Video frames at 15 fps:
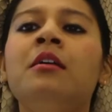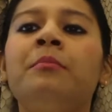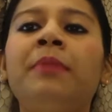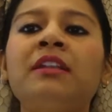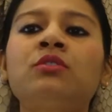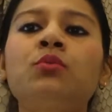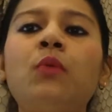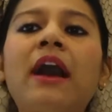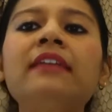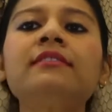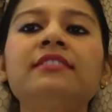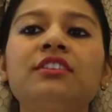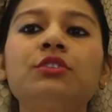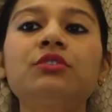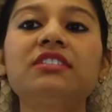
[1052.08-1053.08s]
But
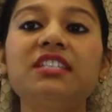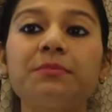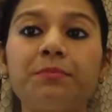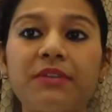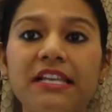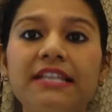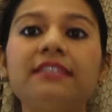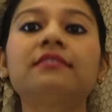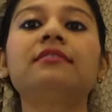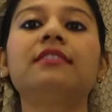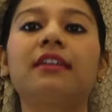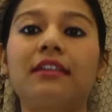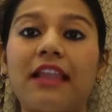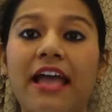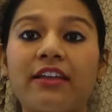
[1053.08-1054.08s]
once you deplete the
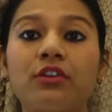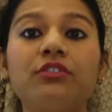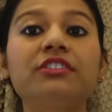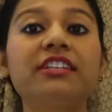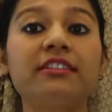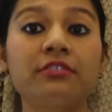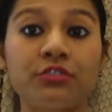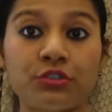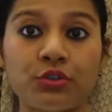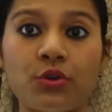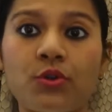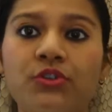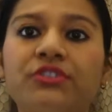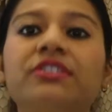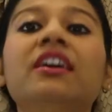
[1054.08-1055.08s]
glycogen
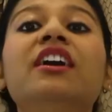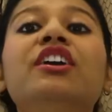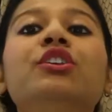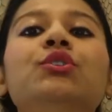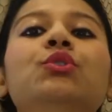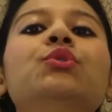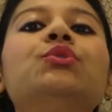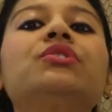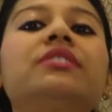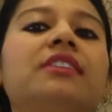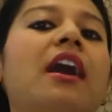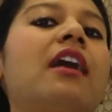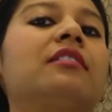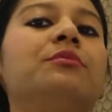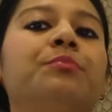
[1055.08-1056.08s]
stores, you
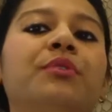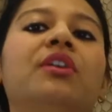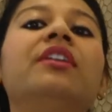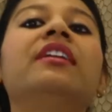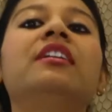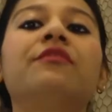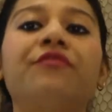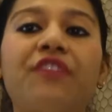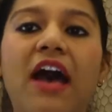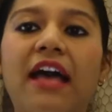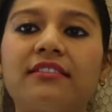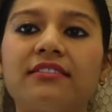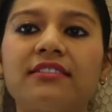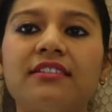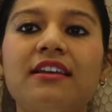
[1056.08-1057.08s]
start burning
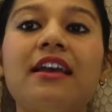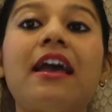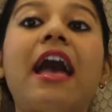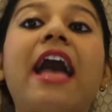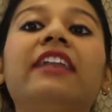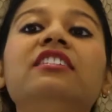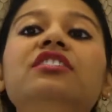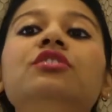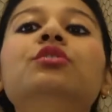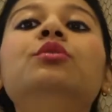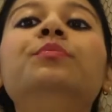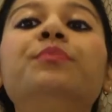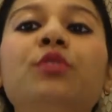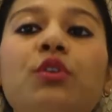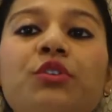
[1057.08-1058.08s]
fat and
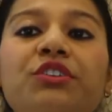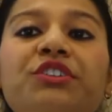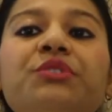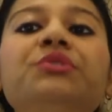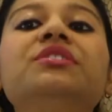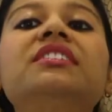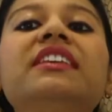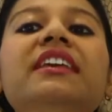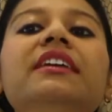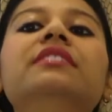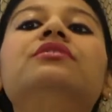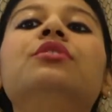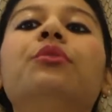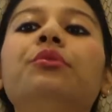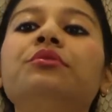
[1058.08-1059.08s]
you produce
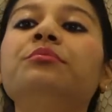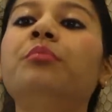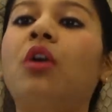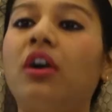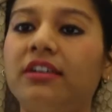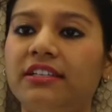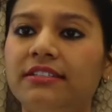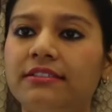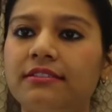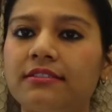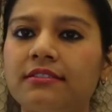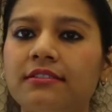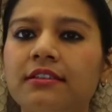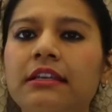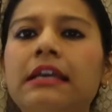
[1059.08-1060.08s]
ketone bodies.
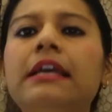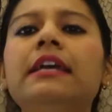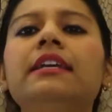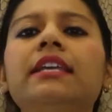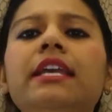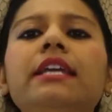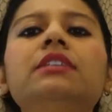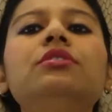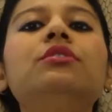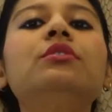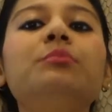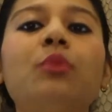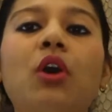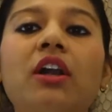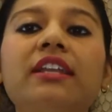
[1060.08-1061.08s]

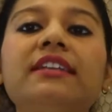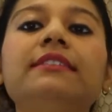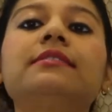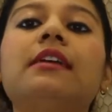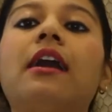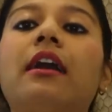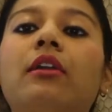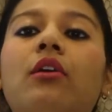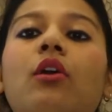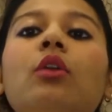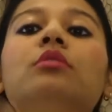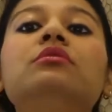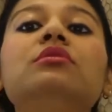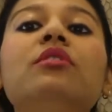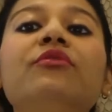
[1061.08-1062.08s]
Ketone bodies are
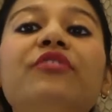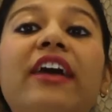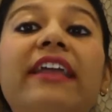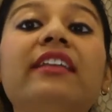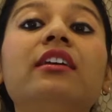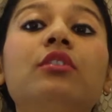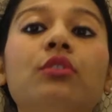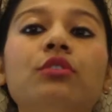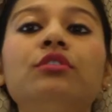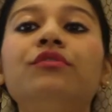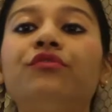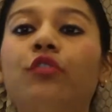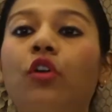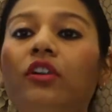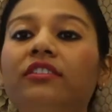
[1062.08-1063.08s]
also very good
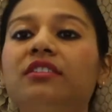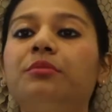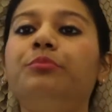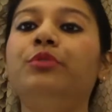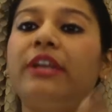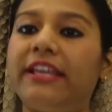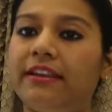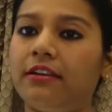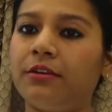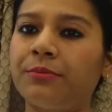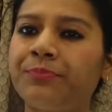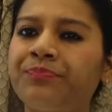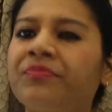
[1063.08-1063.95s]
for the brain.